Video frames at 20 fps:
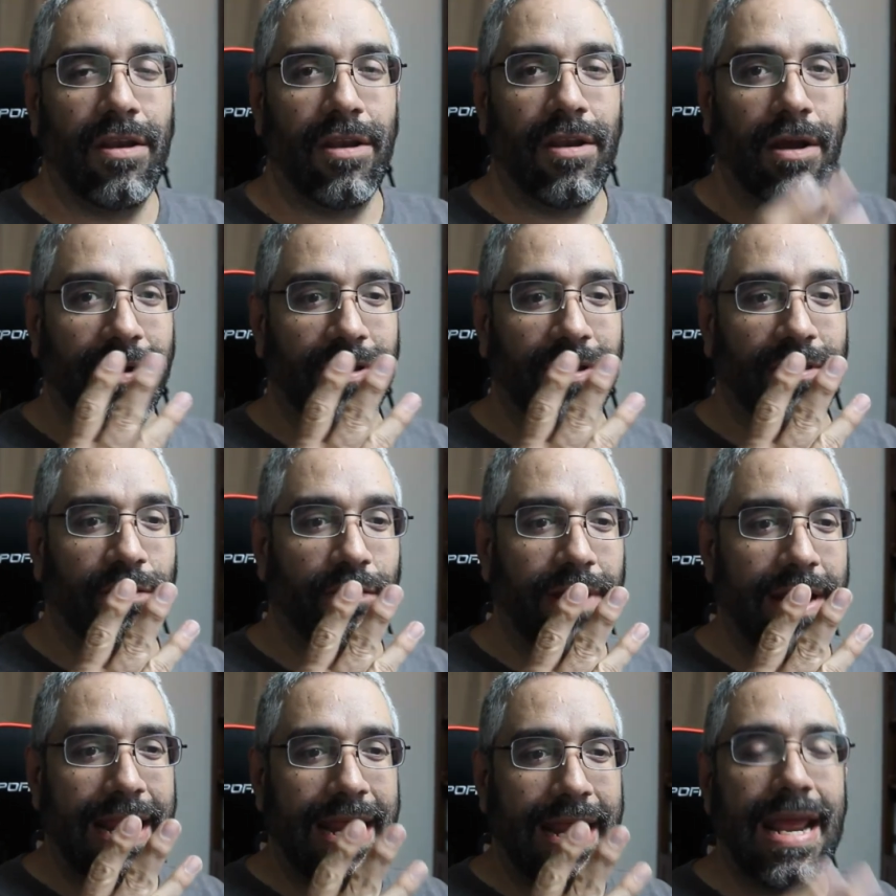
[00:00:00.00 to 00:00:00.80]
Number
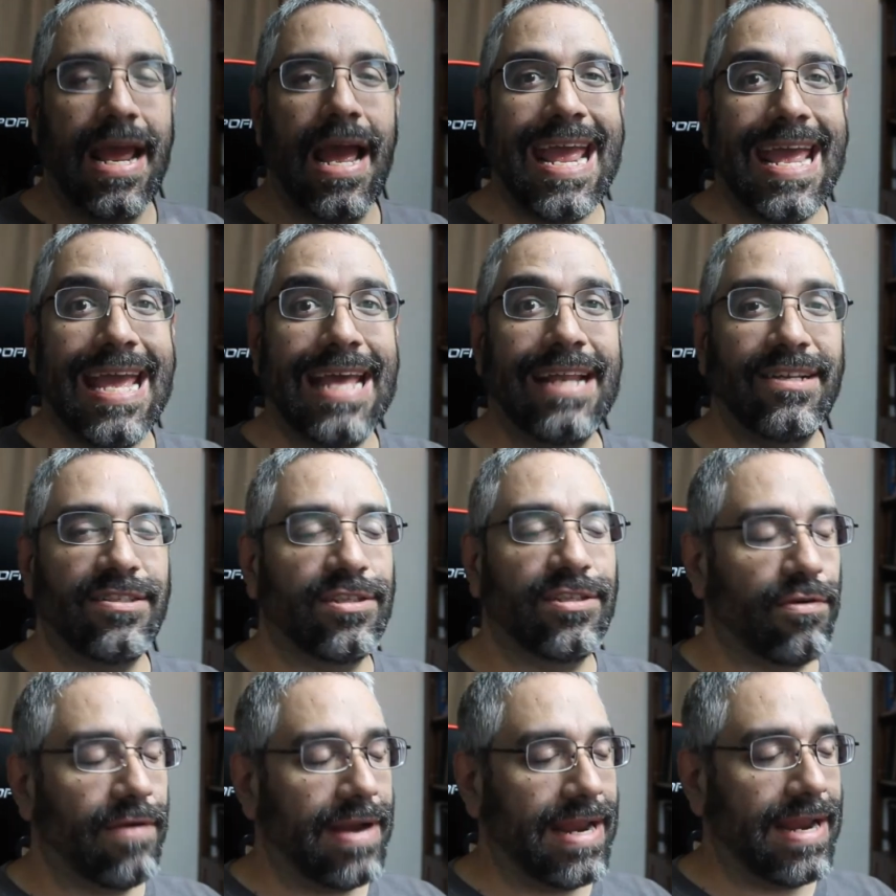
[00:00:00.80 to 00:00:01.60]
3, end
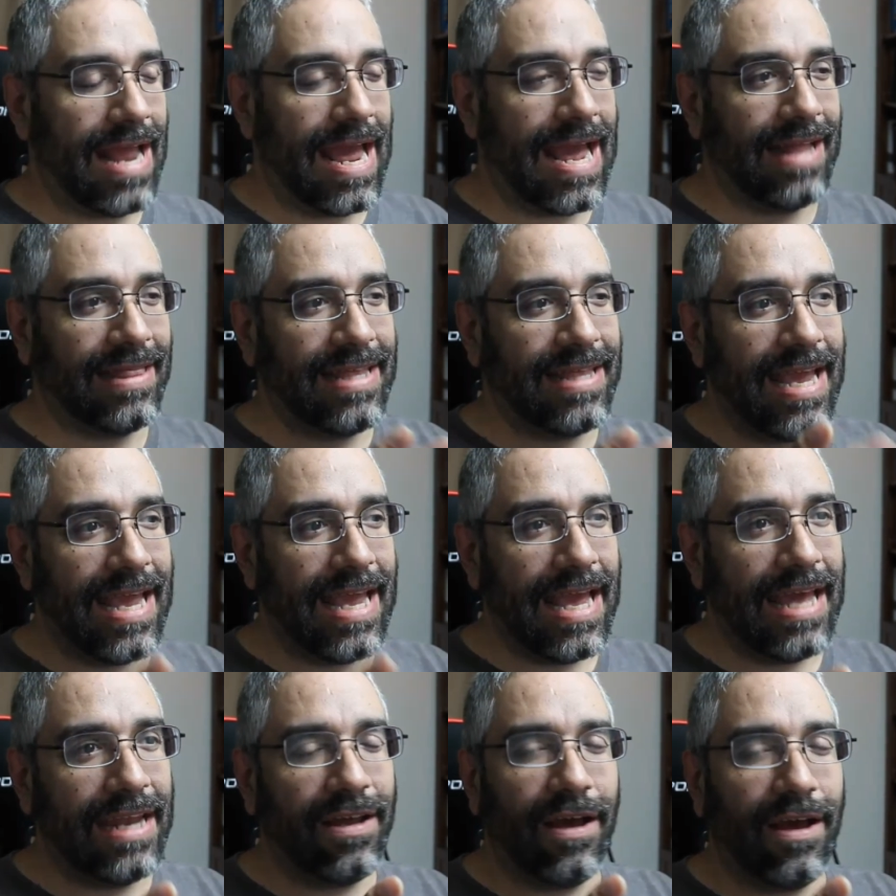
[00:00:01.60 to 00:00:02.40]
screen. At the
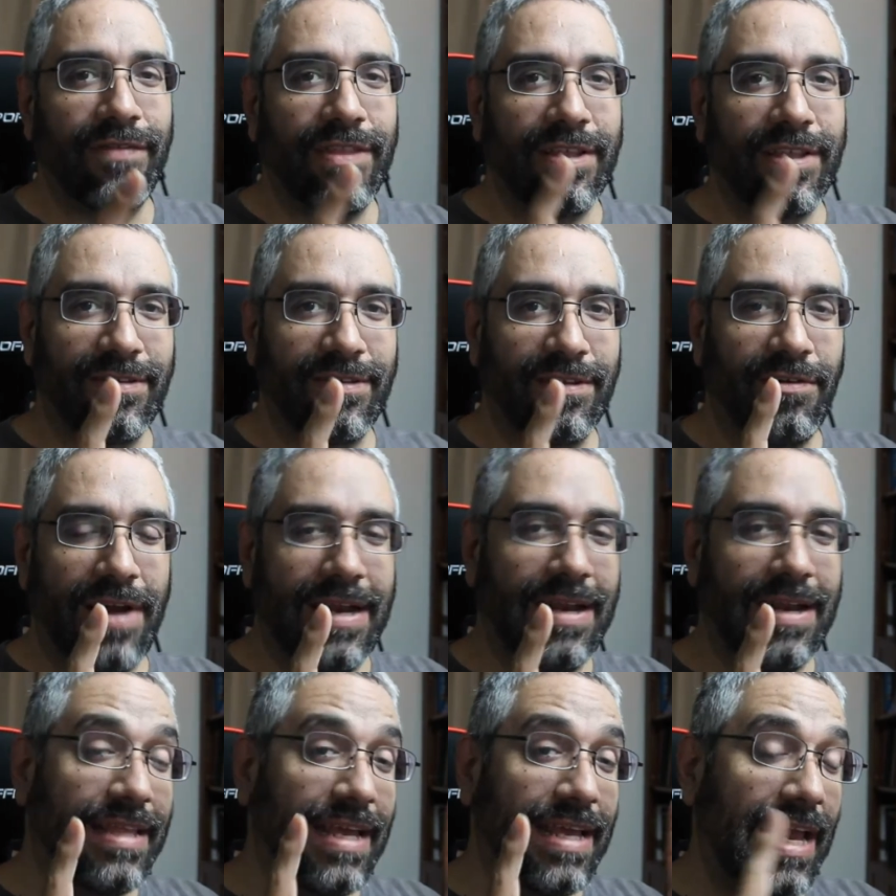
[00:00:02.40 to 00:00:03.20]
end of the screen,
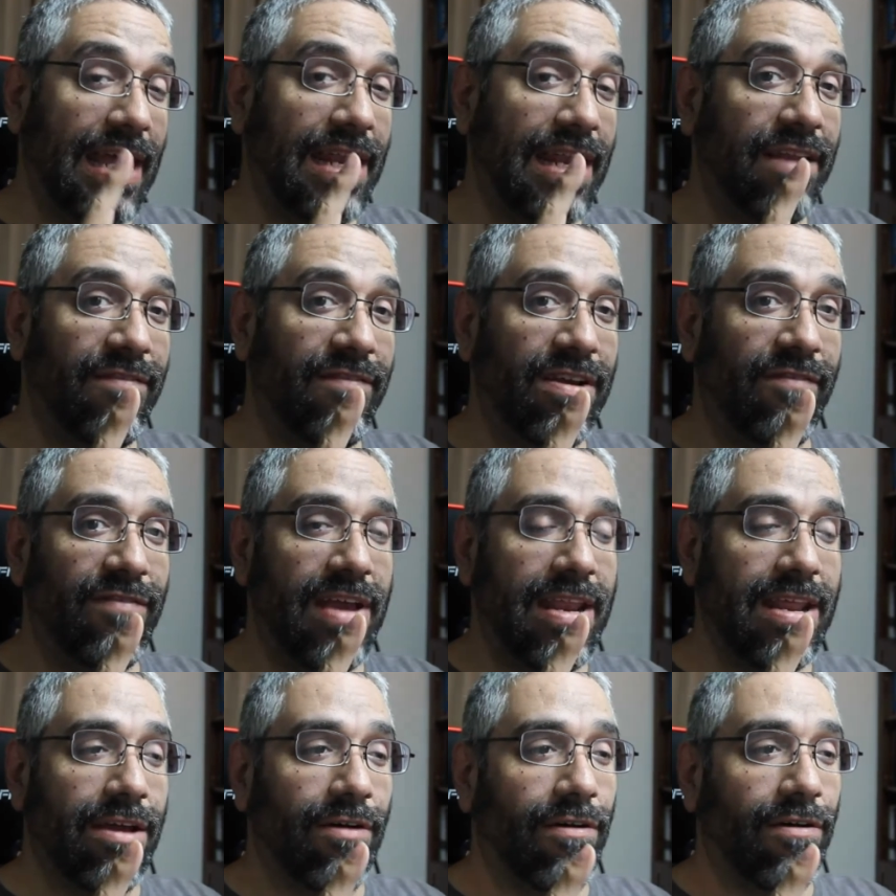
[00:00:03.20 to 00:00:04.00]
at the end of your
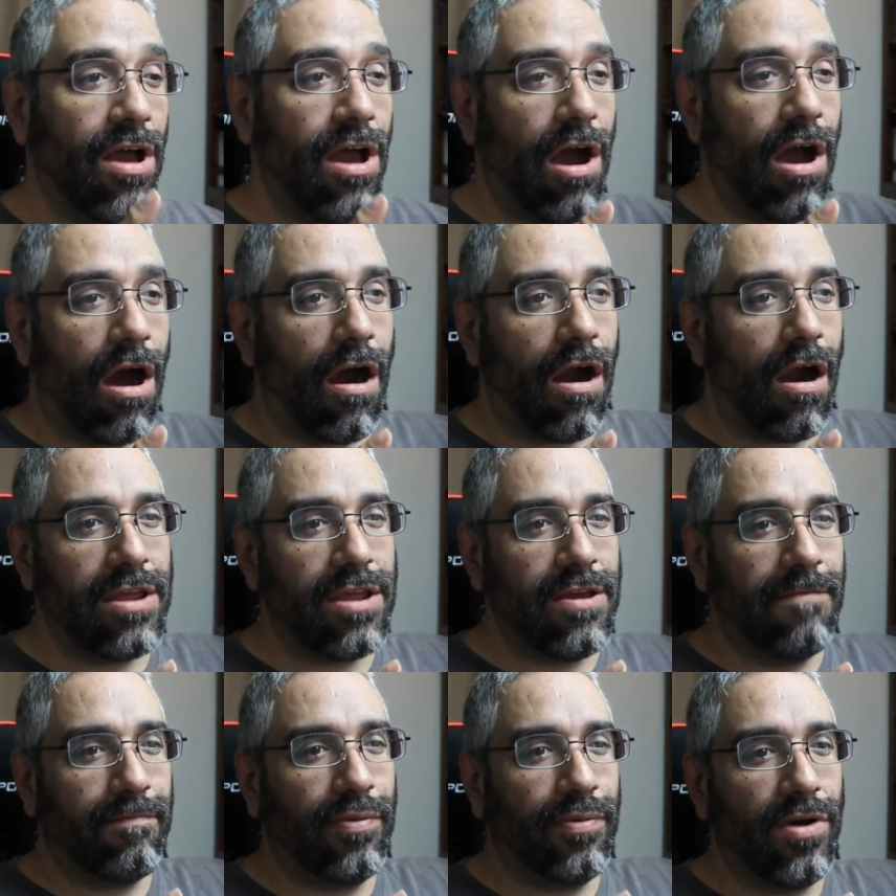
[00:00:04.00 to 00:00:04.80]
video, are
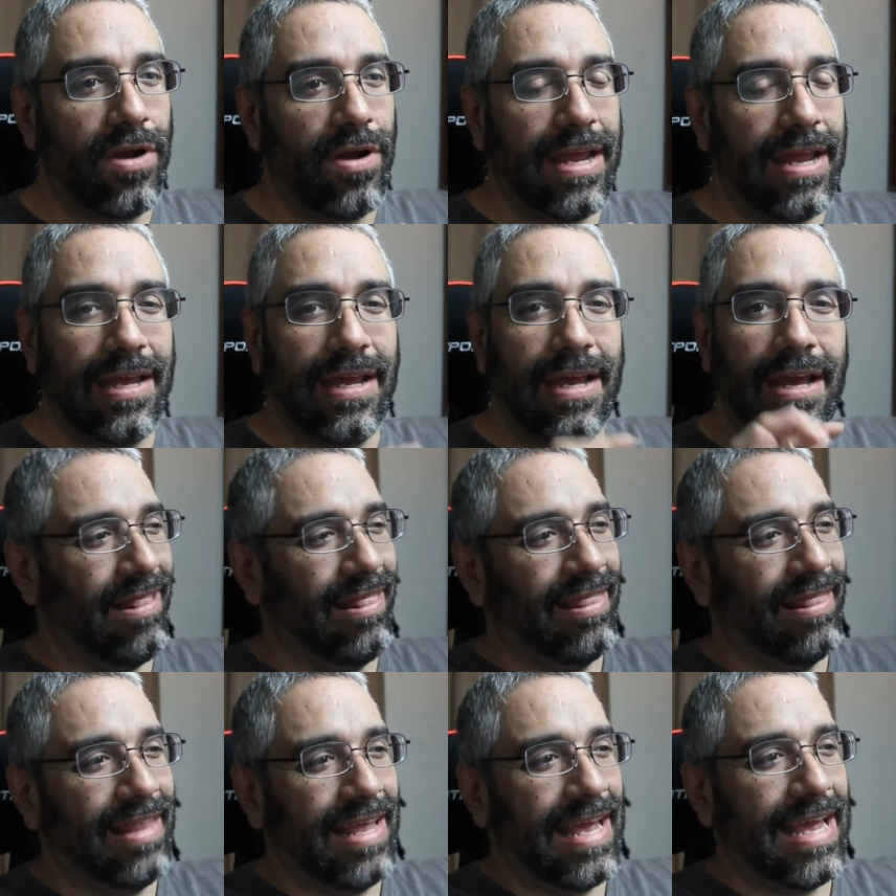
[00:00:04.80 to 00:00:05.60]
you putting
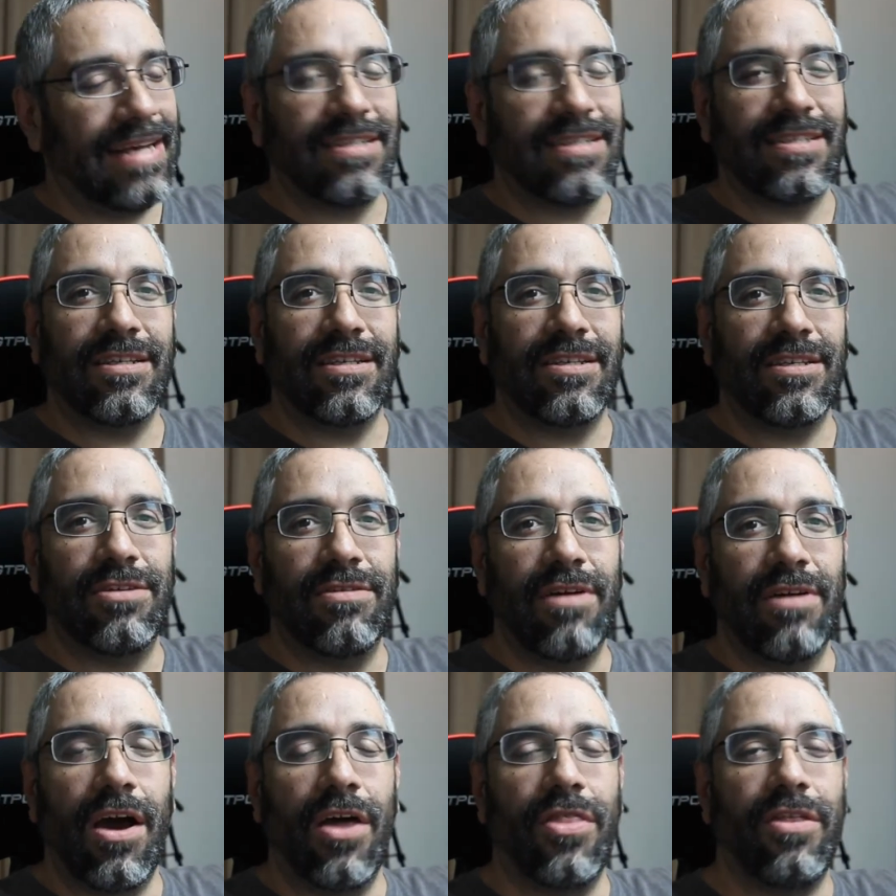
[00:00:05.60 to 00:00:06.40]
links
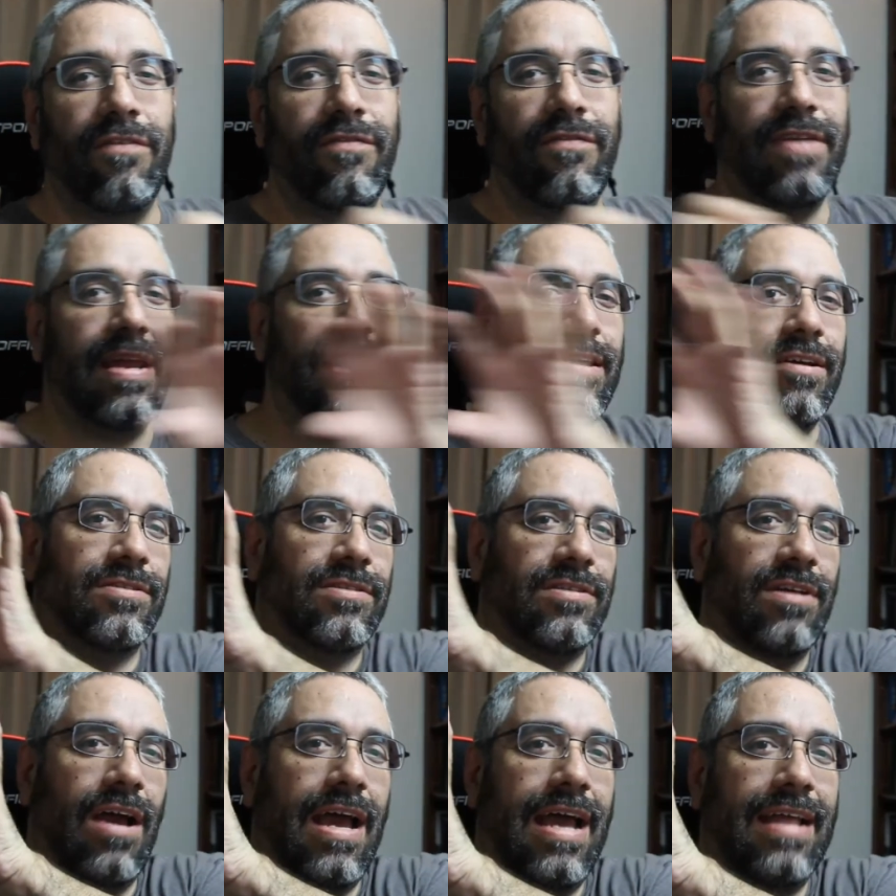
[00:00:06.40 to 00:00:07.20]
to other videos
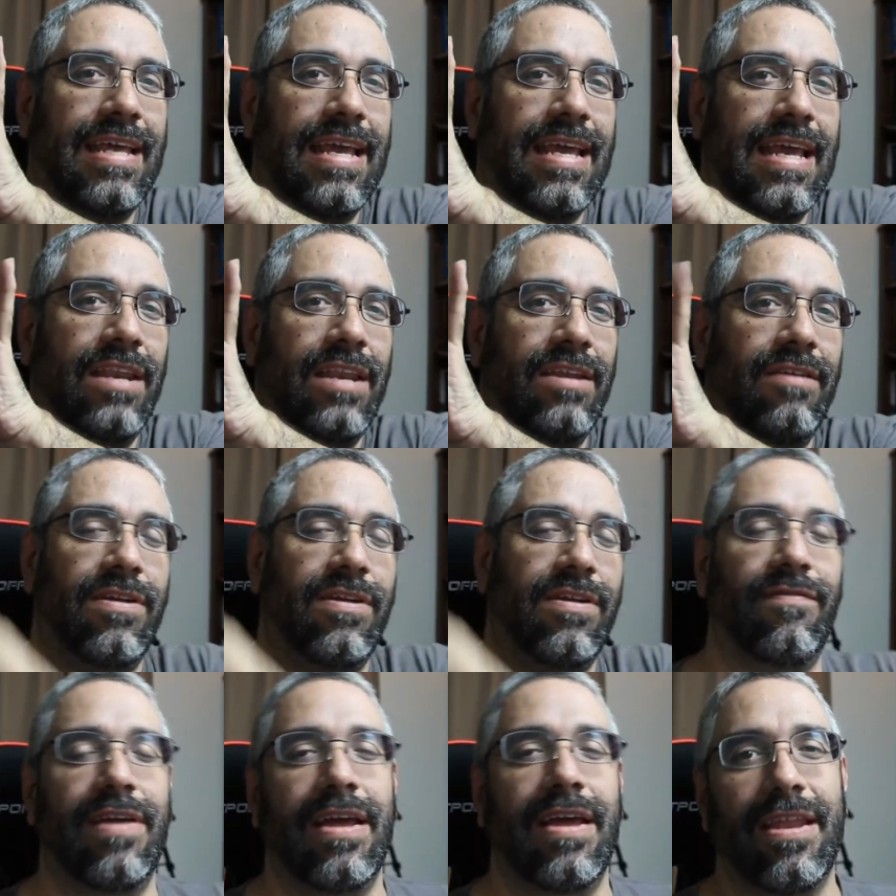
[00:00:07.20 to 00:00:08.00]
at the end of your
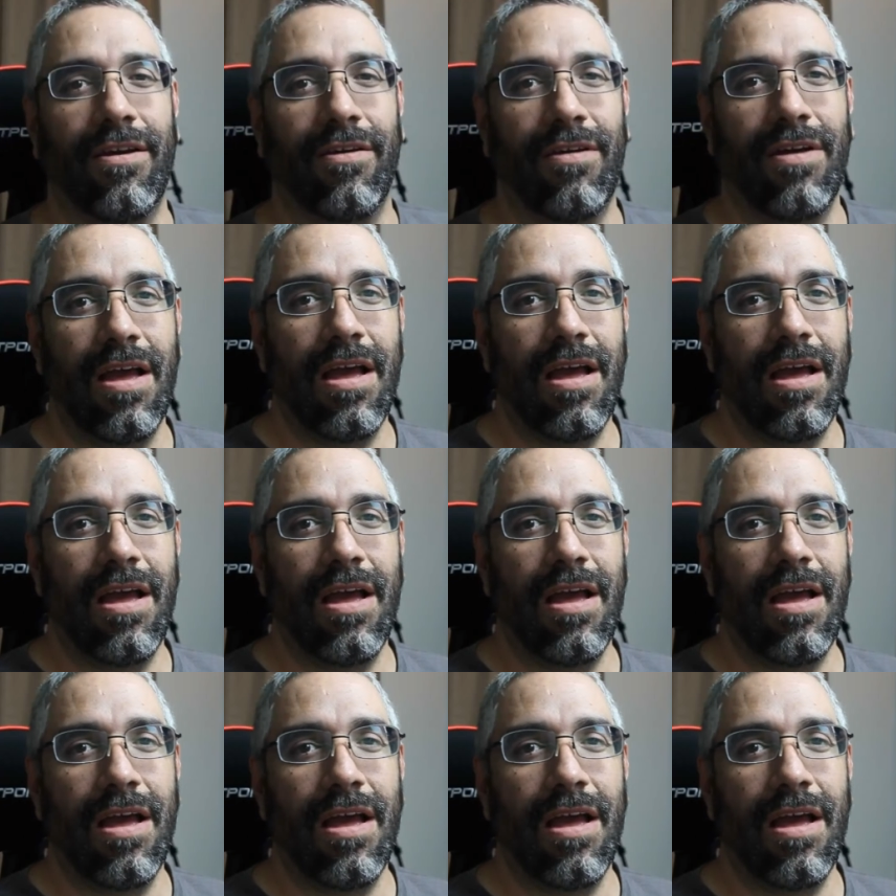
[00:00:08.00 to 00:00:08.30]
video?